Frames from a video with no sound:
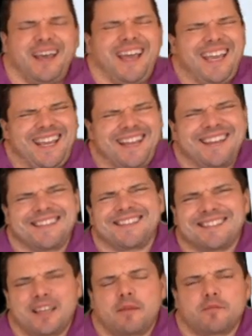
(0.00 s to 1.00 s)
And in
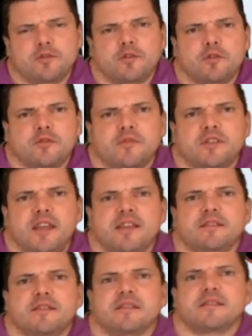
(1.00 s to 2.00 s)
some
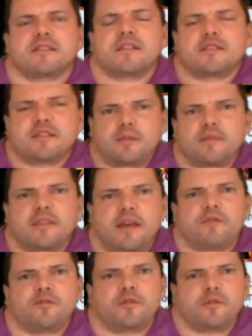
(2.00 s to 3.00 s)
circumstances, some of
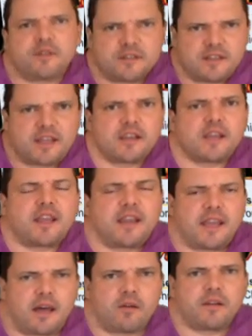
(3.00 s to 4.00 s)
that fluid is then getting
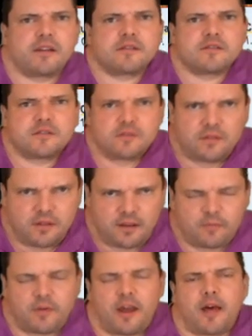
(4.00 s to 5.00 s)
out into the
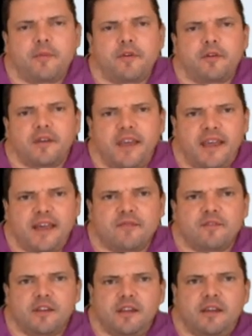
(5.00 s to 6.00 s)
abdominal
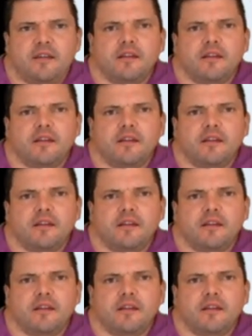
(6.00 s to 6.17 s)
cavity.